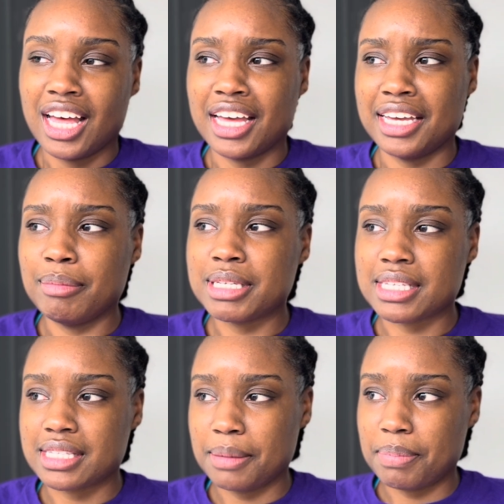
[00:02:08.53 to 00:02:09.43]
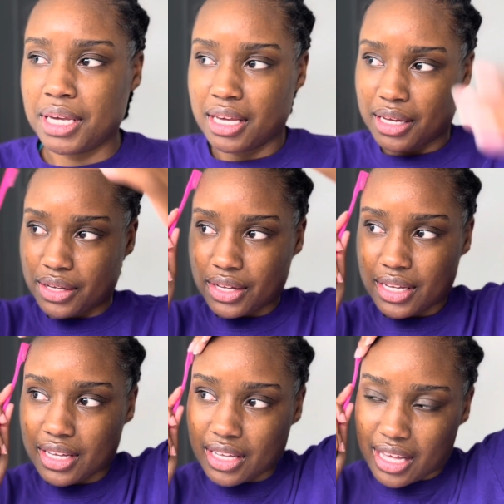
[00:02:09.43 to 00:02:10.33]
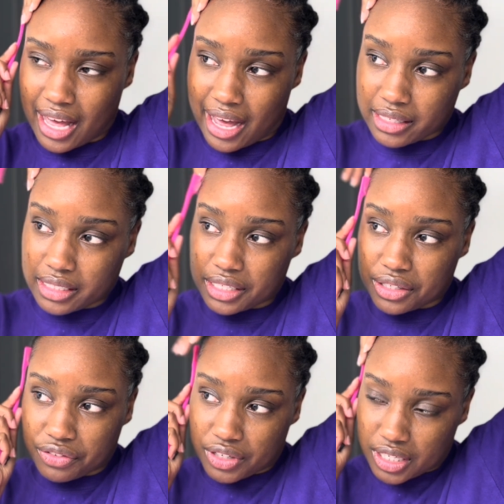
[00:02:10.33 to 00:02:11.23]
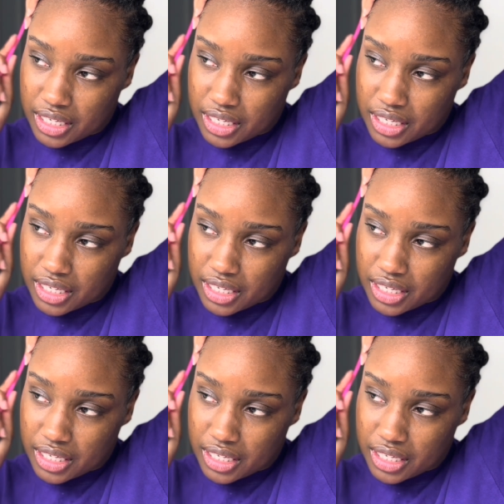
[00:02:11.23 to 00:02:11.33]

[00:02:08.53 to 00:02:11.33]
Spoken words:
in Mississippi, I live